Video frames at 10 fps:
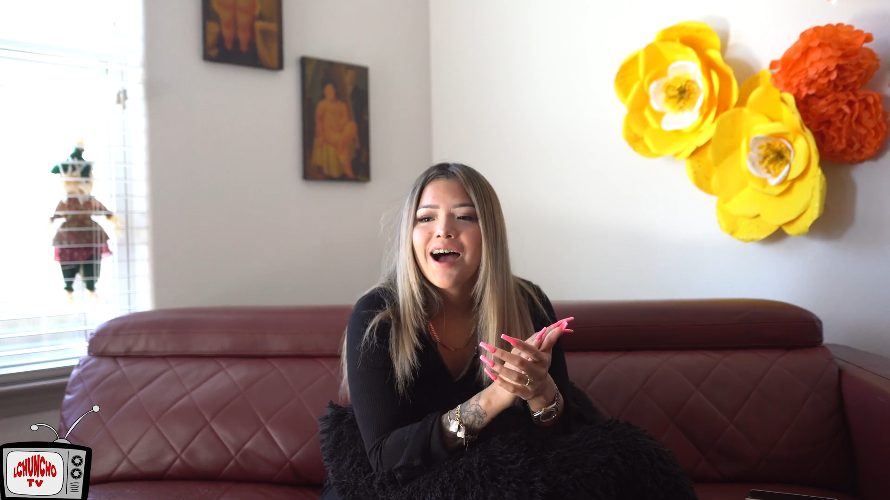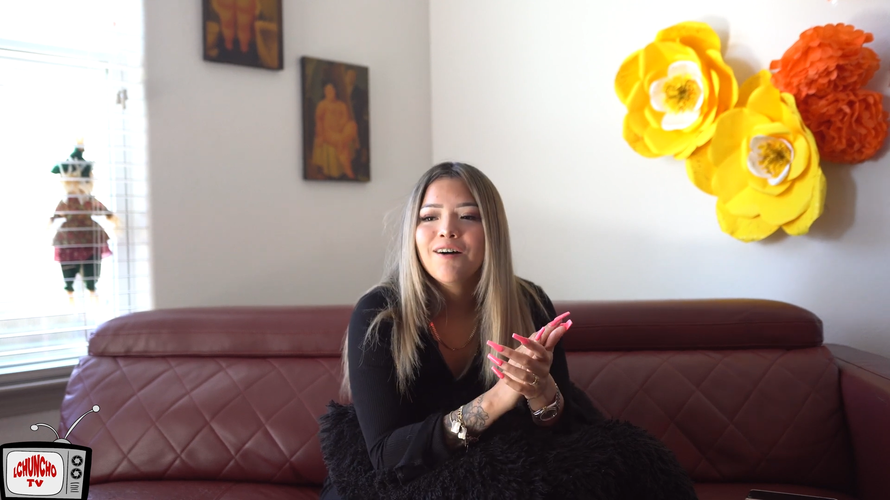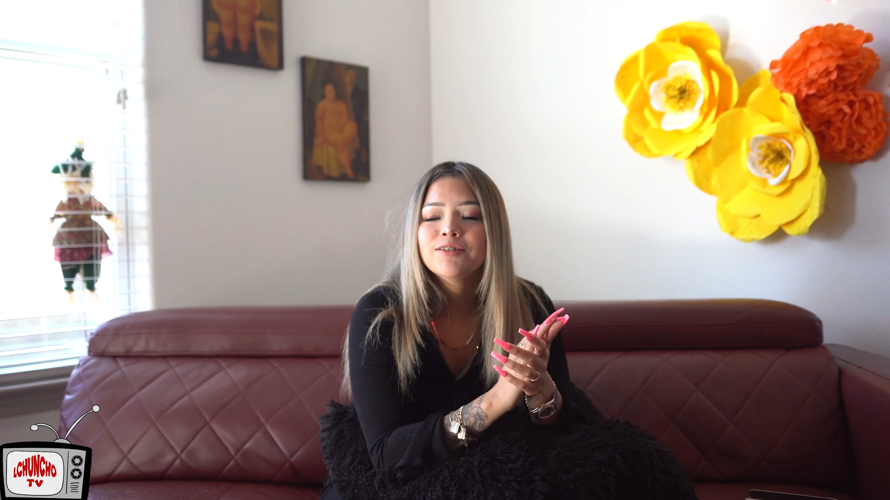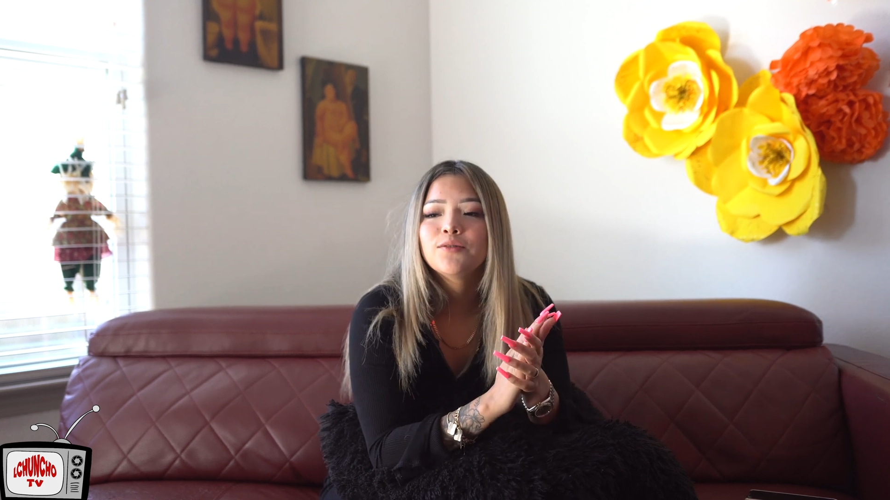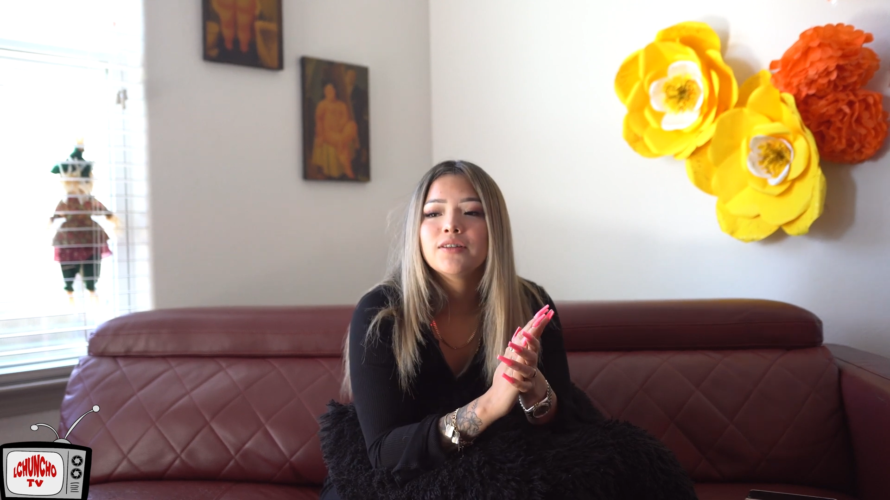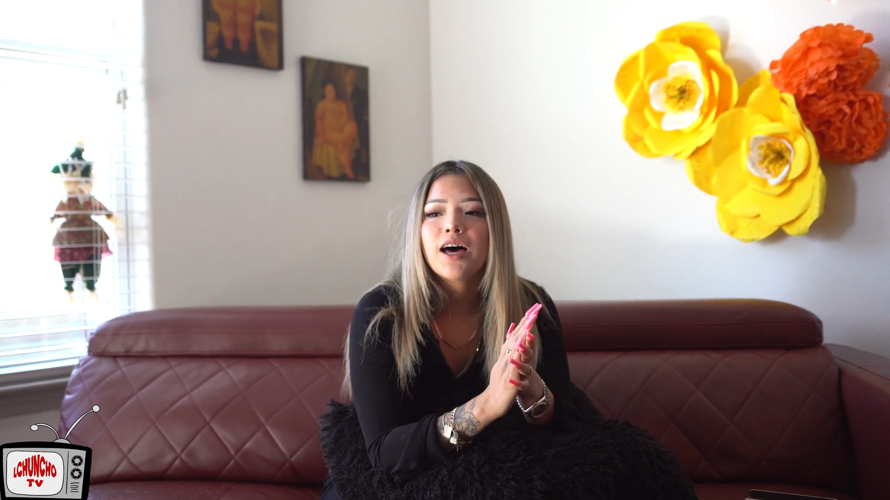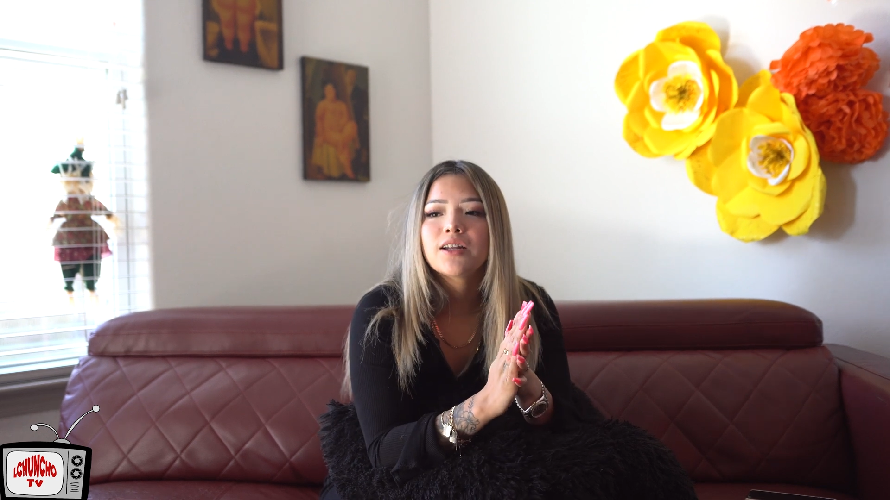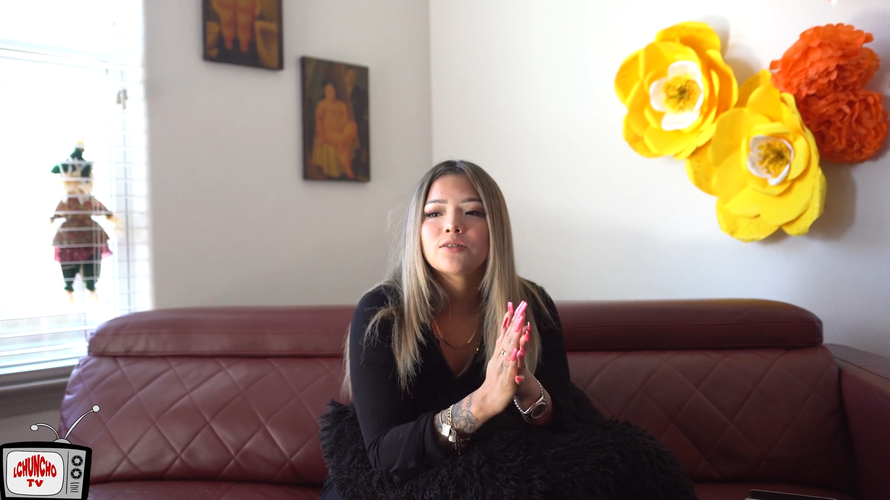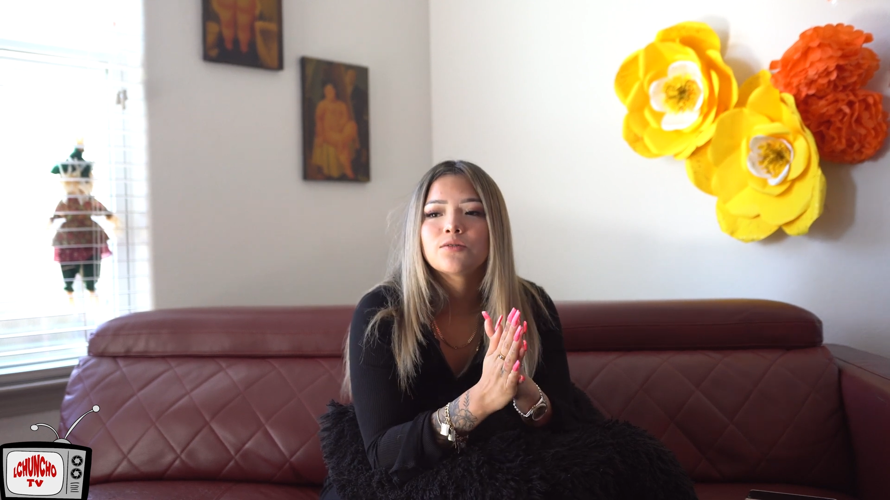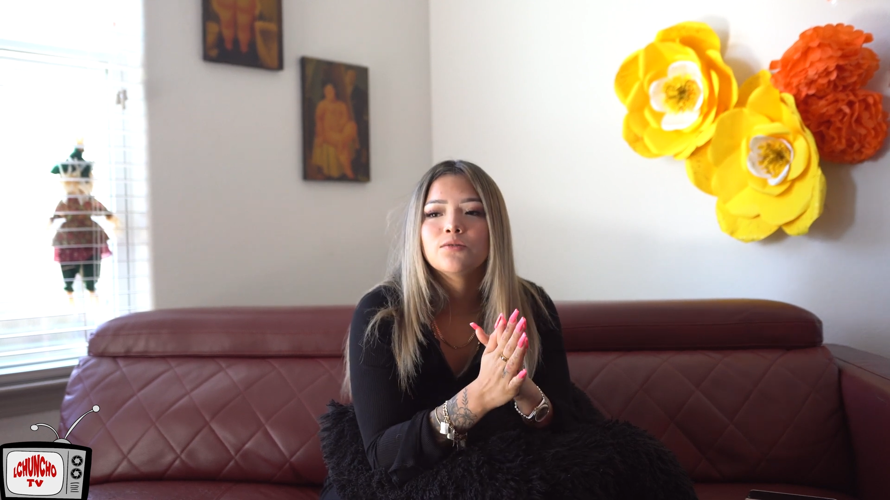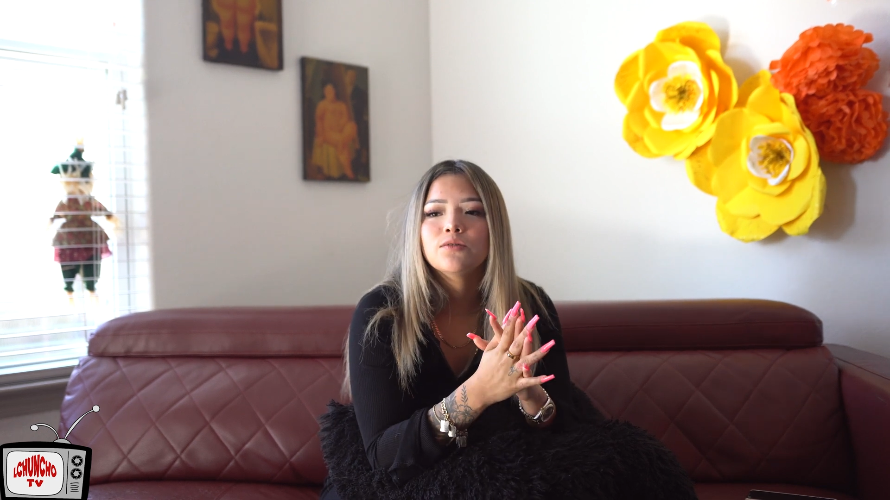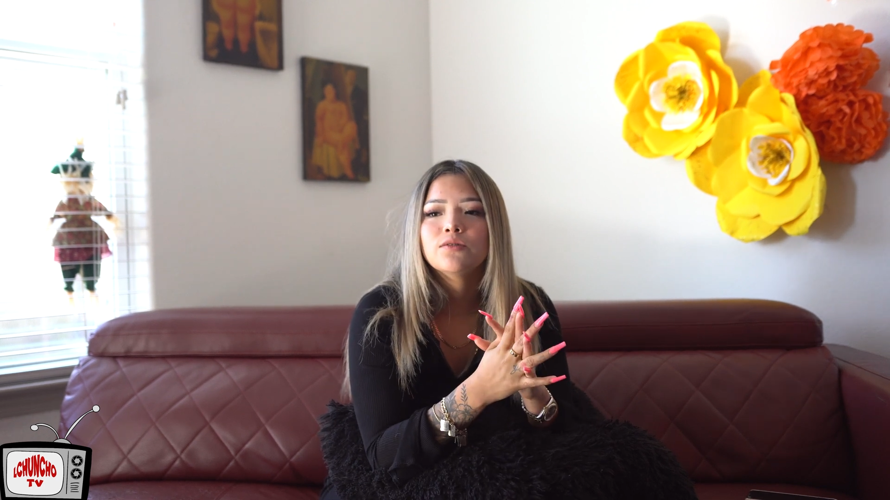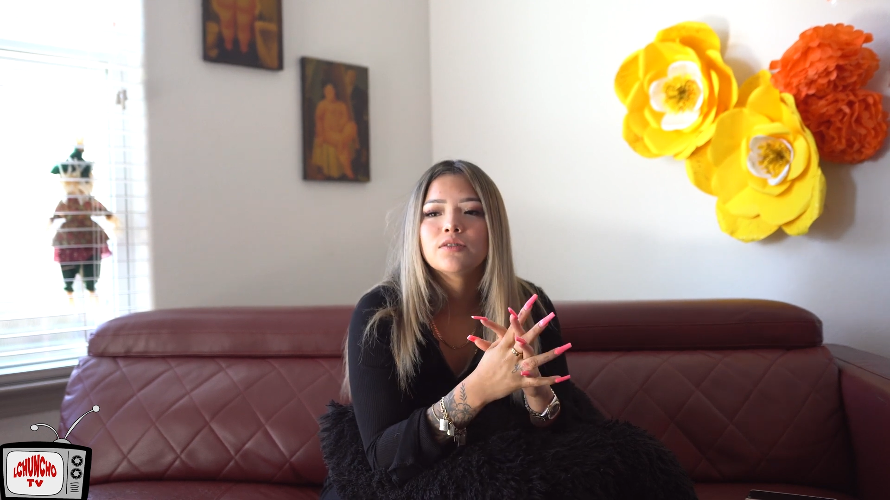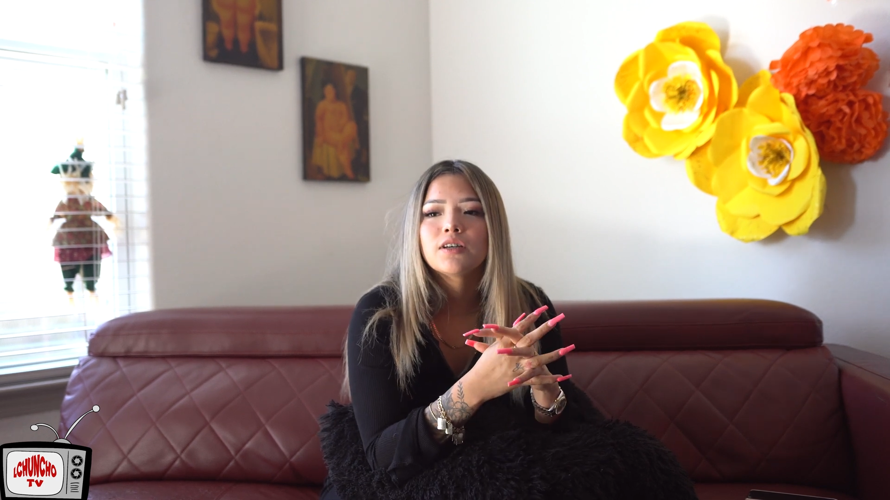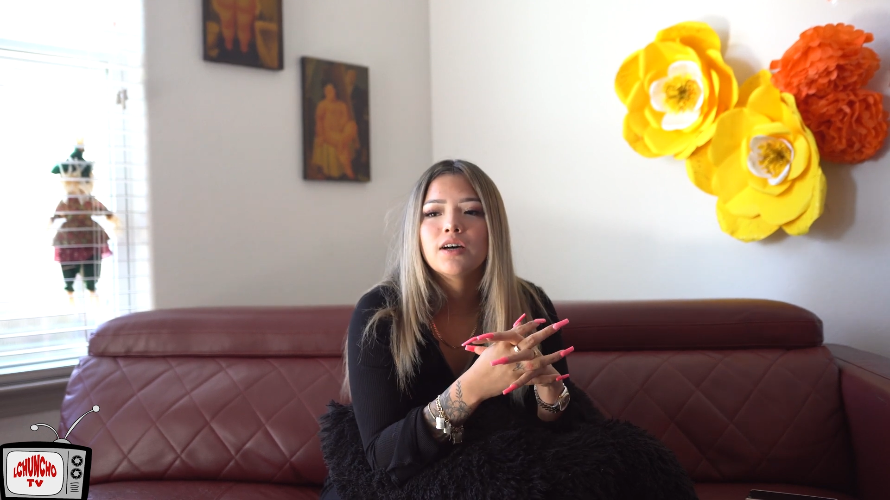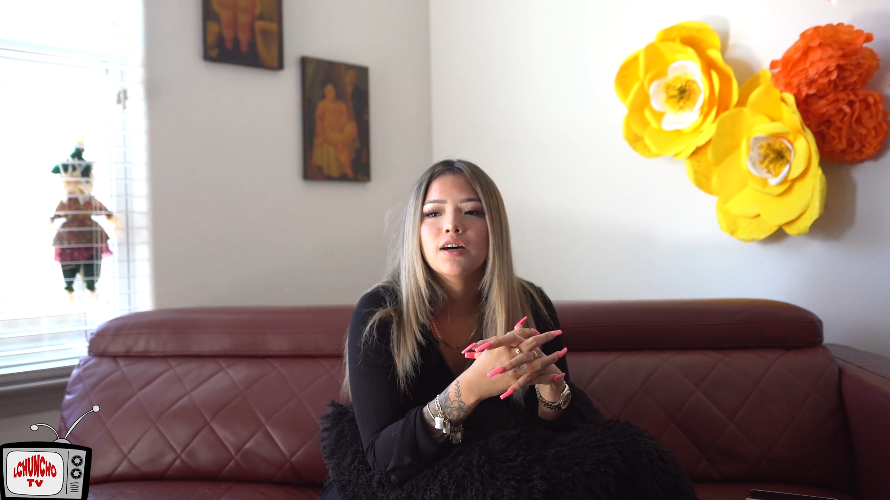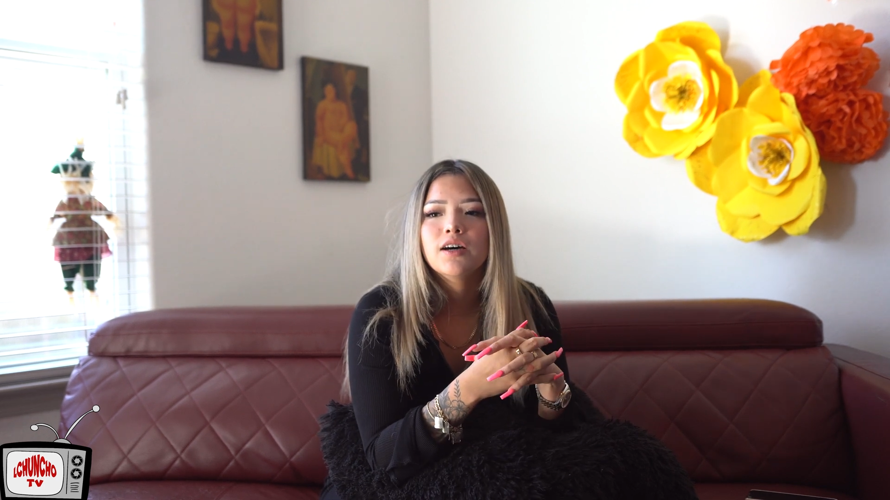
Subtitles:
I went to a lot of schools.